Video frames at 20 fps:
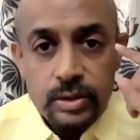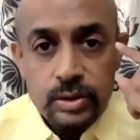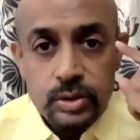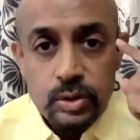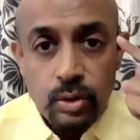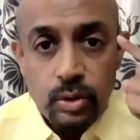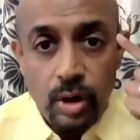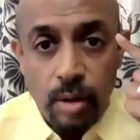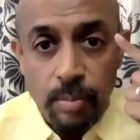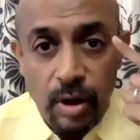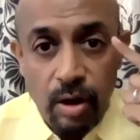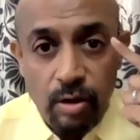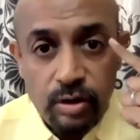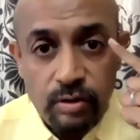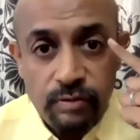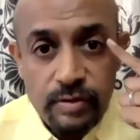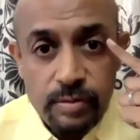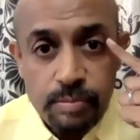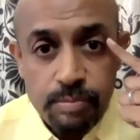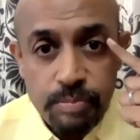So
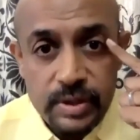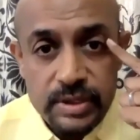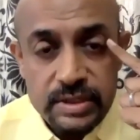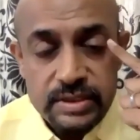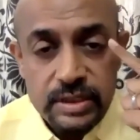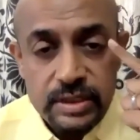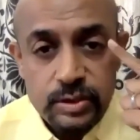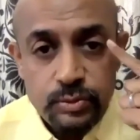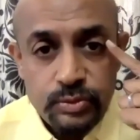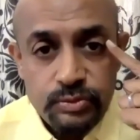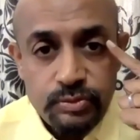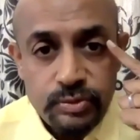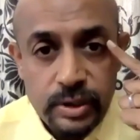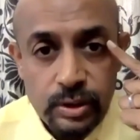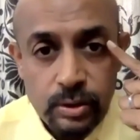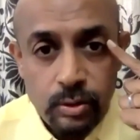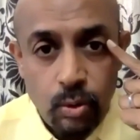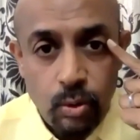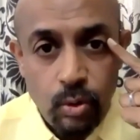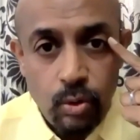amount of impulses which
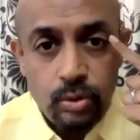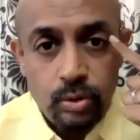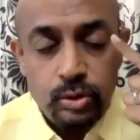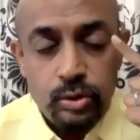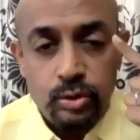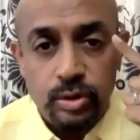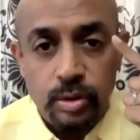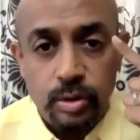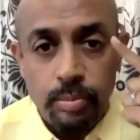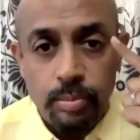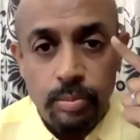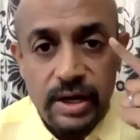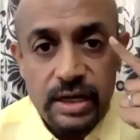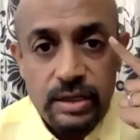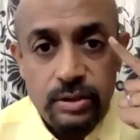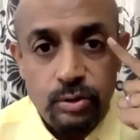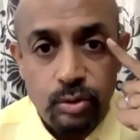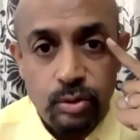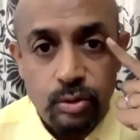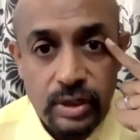will go to the
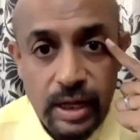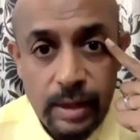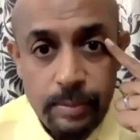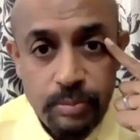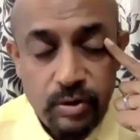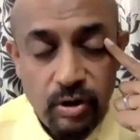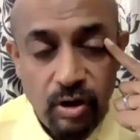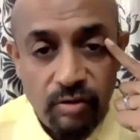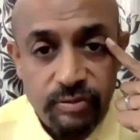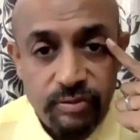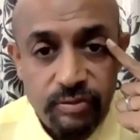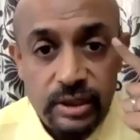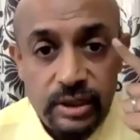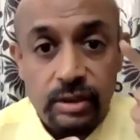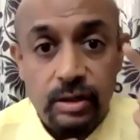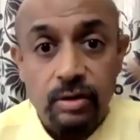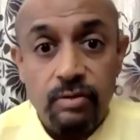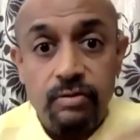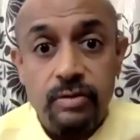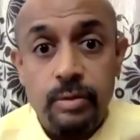brain through the left optic
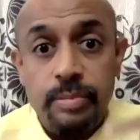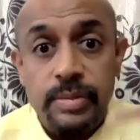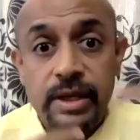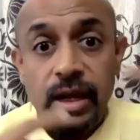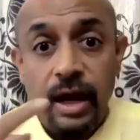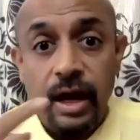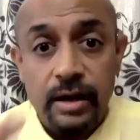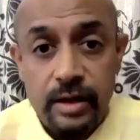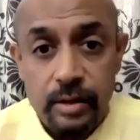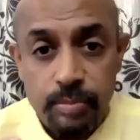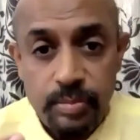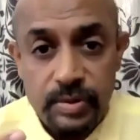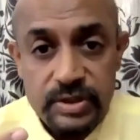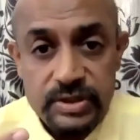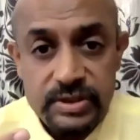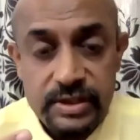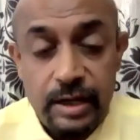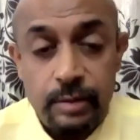nerve will be 100%.